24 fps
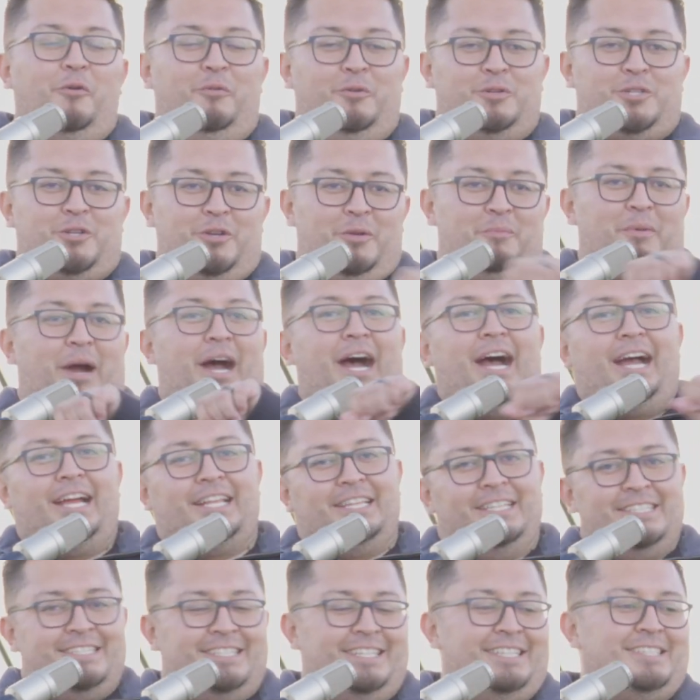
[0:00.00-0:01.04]
we'll show you
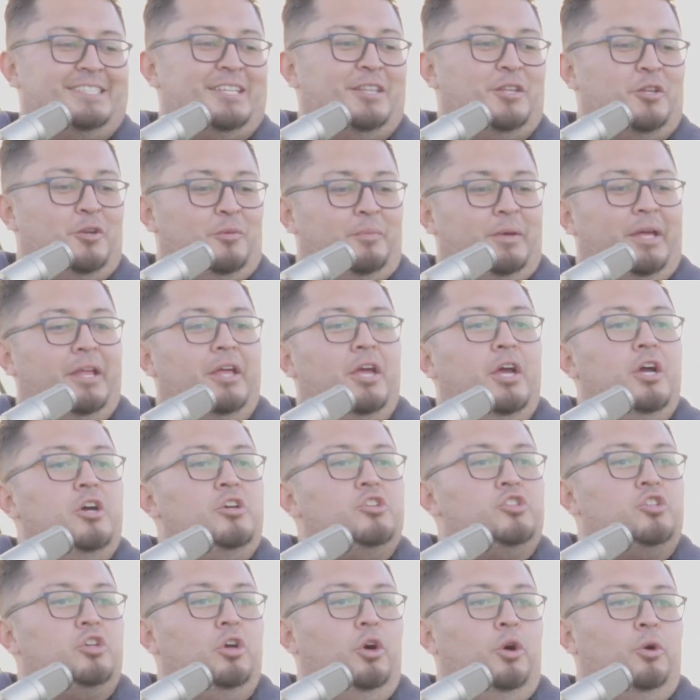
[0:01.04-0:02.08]
behind the scenes a little bit.
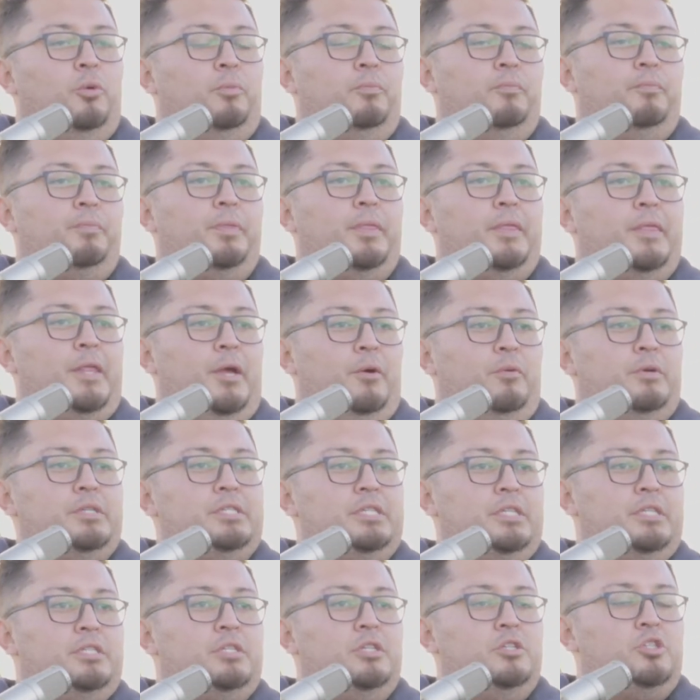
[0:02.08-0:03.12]
So there was
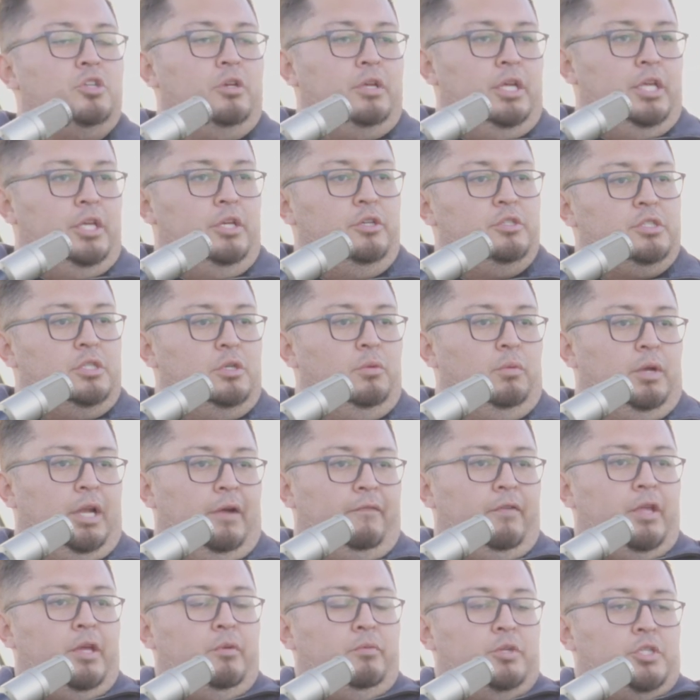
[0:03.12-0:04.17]
this. So he used to,
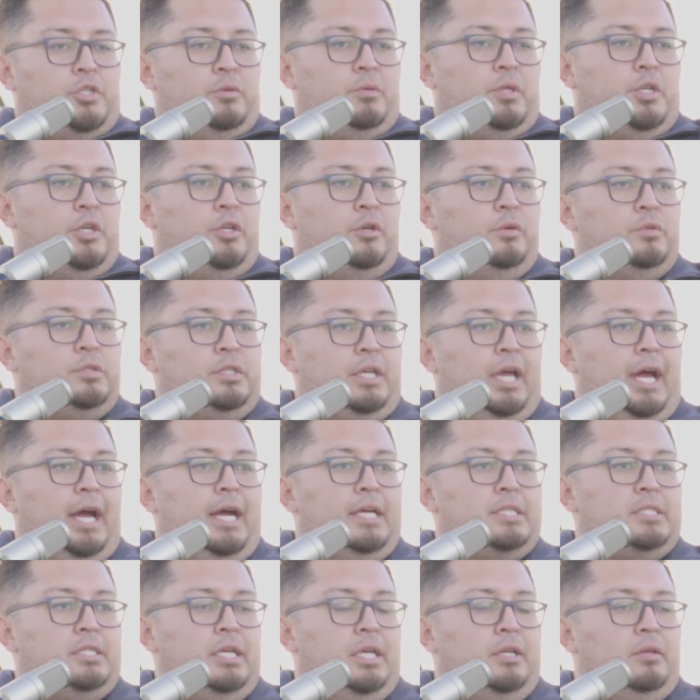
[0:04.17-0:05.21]
whenever he would do the
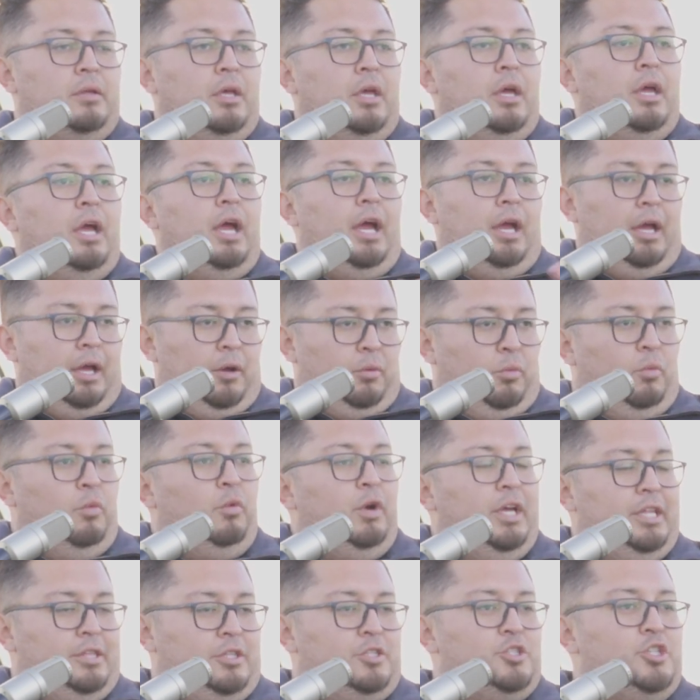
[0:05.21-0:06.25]
newscast, and
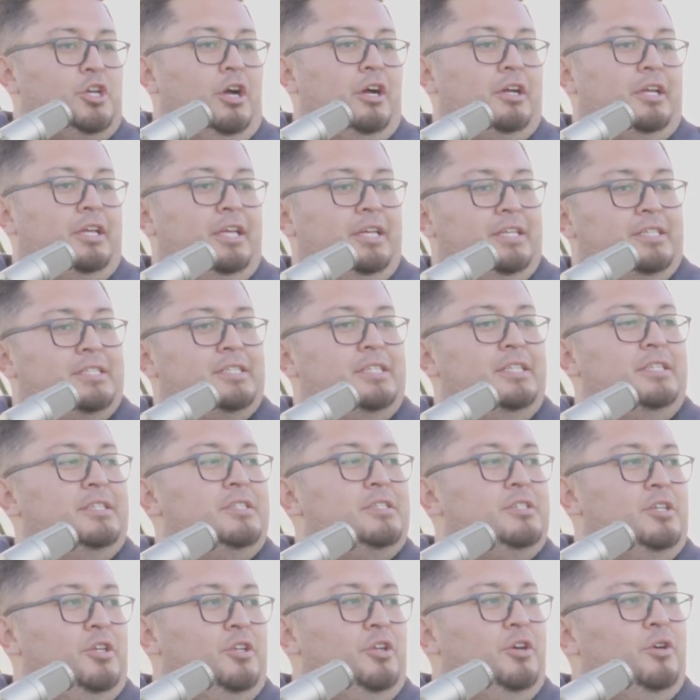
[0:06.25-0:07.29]
with Sean
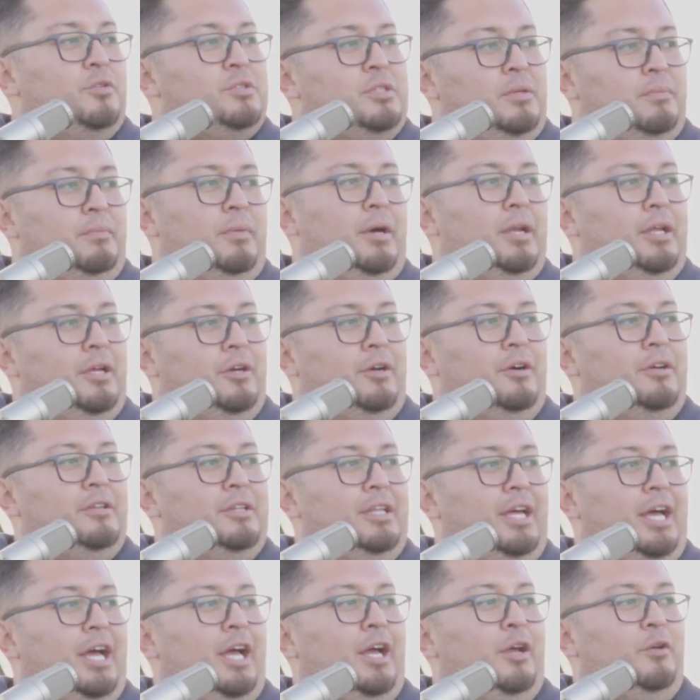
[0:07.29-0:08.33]
Kingston's, somebody call
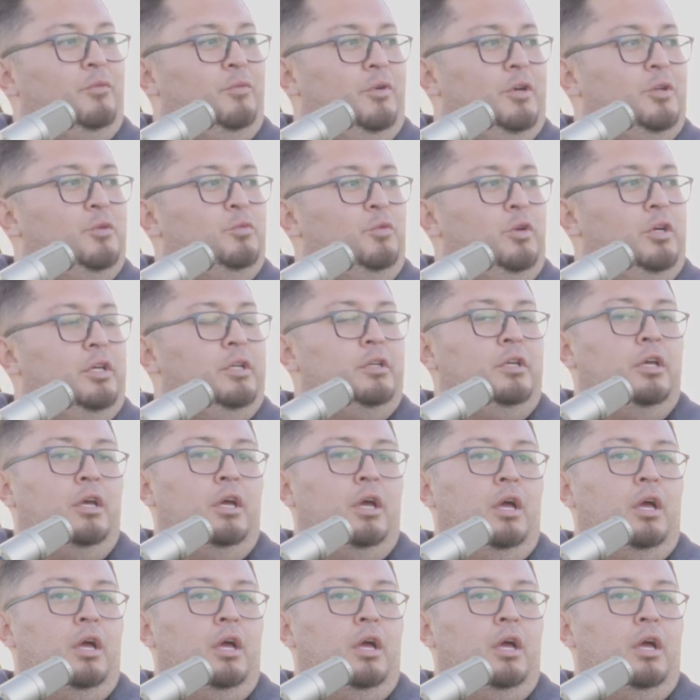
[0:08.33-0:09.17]
911.